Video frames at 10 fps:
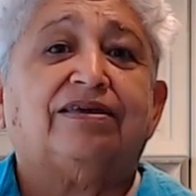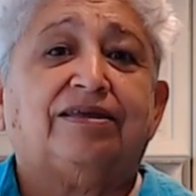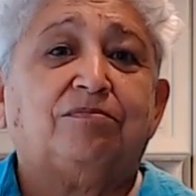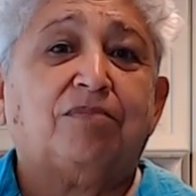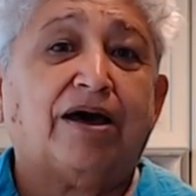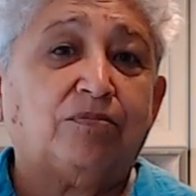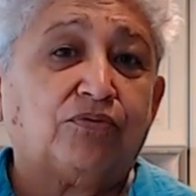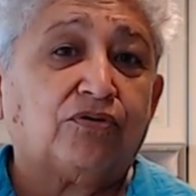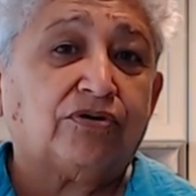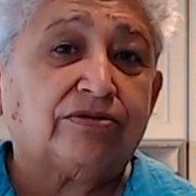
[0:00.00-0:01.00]
In my
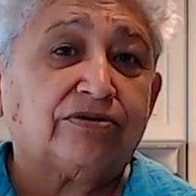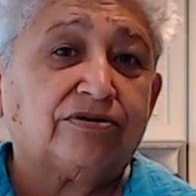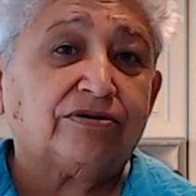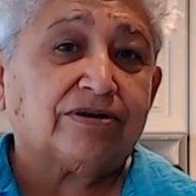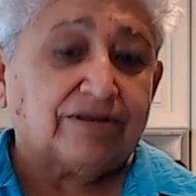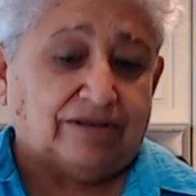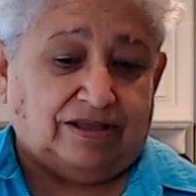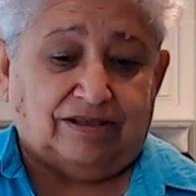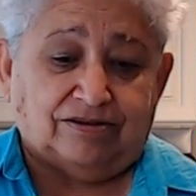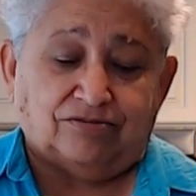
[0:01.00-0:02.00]
broiler,
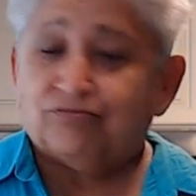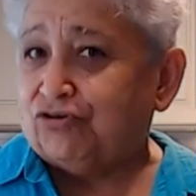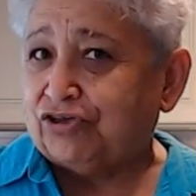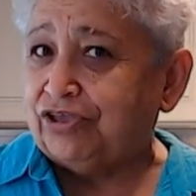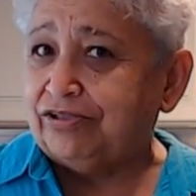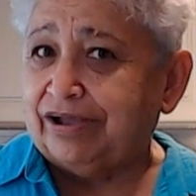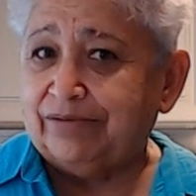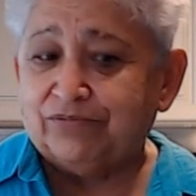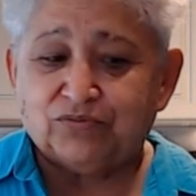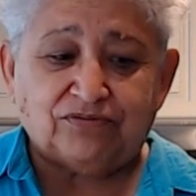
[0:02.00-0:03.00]
cooking
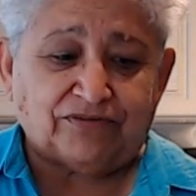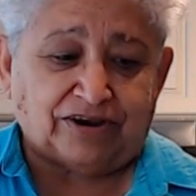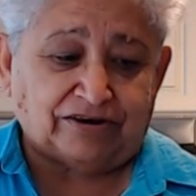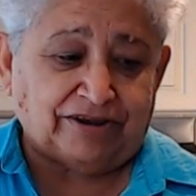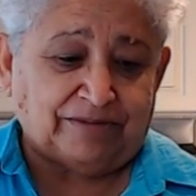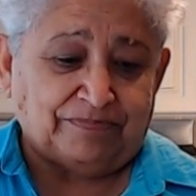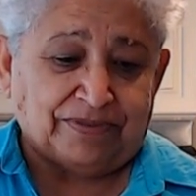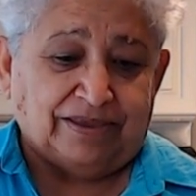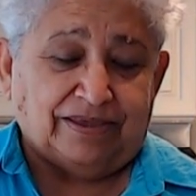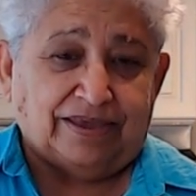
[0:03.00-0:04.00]
times will vary,
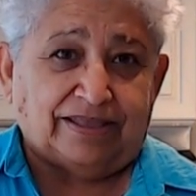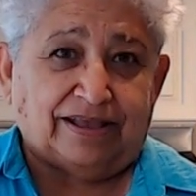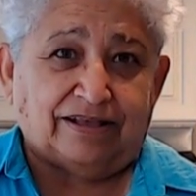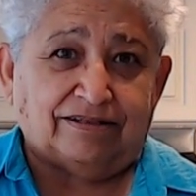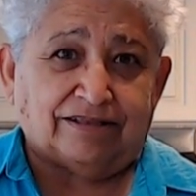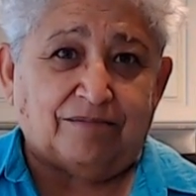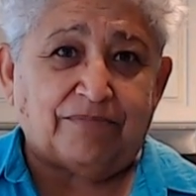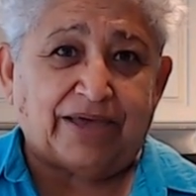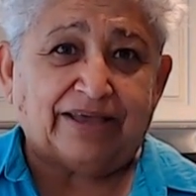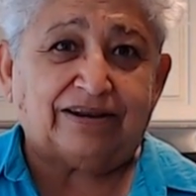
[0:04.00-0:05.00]
and I'll come
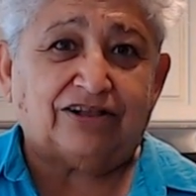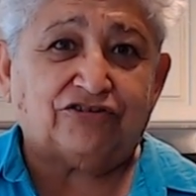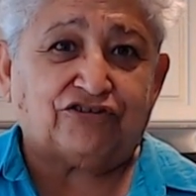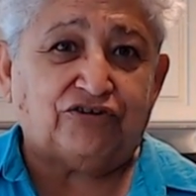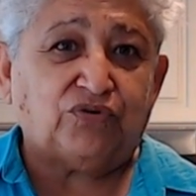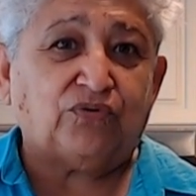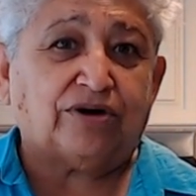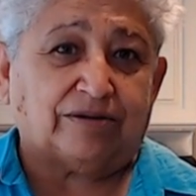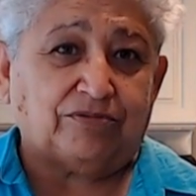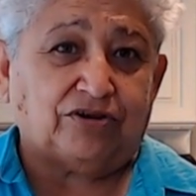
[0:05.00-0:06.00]
back and I'll show you
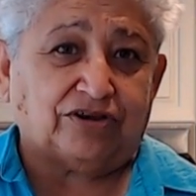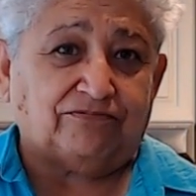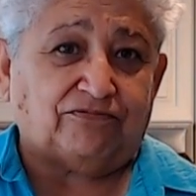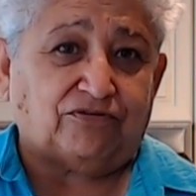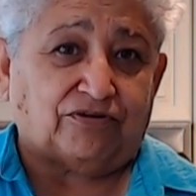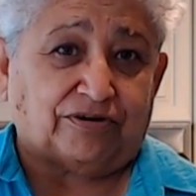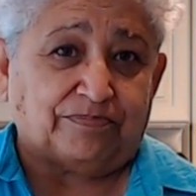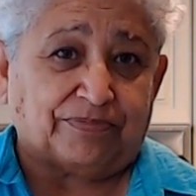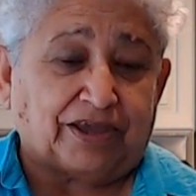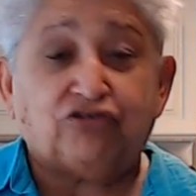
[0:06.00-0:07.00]
what I'm looking for.
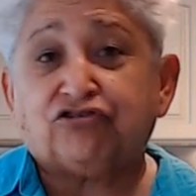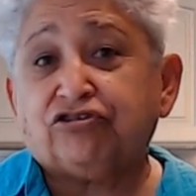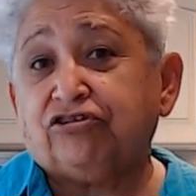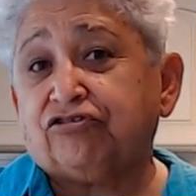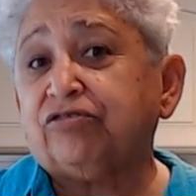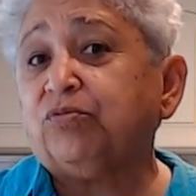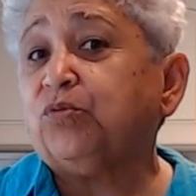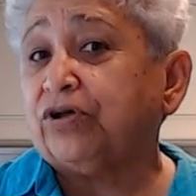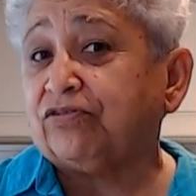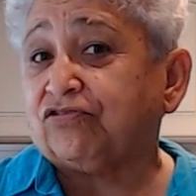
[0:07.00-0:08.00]
I usually turn them
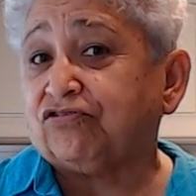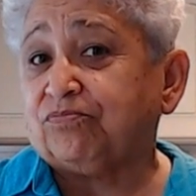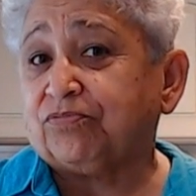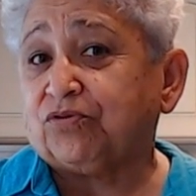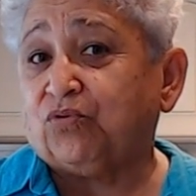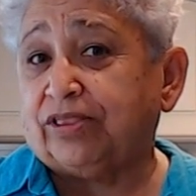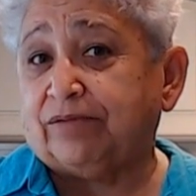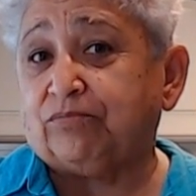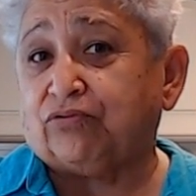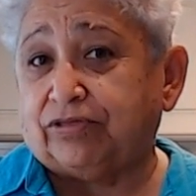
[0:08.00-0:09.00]
once while
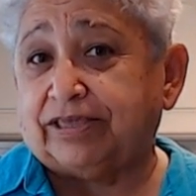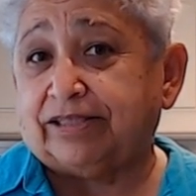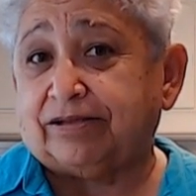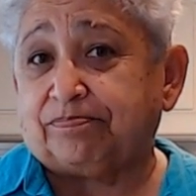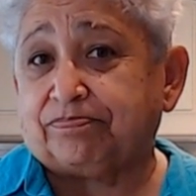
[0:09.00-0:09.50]
I'm broiling them.